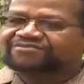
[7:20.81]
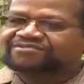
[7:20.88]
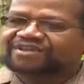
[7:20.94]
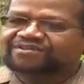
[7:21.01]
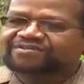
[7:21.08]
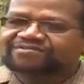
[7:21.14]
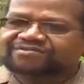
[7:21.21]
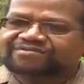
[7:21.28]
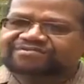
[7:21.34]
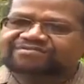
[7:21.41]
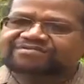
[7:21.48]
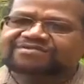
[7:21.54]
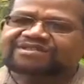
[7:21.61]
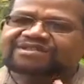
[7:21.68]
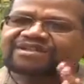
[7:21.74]
after
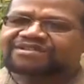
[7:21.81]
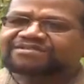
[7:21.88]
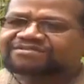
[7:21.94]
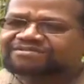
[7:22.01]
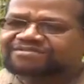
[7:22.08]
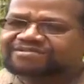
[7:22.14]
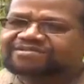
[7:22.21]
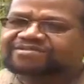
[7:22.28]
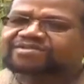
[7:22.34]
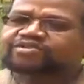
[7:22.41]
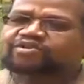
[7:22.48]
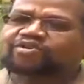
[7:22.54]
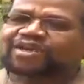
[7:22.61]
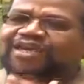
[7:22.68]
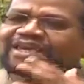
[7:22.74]
really
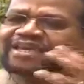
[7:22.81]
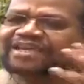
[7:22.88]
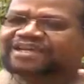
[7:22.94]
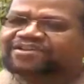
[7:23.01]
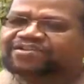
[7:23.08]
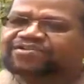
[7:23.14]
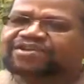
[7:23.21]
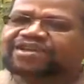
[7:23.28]
talking and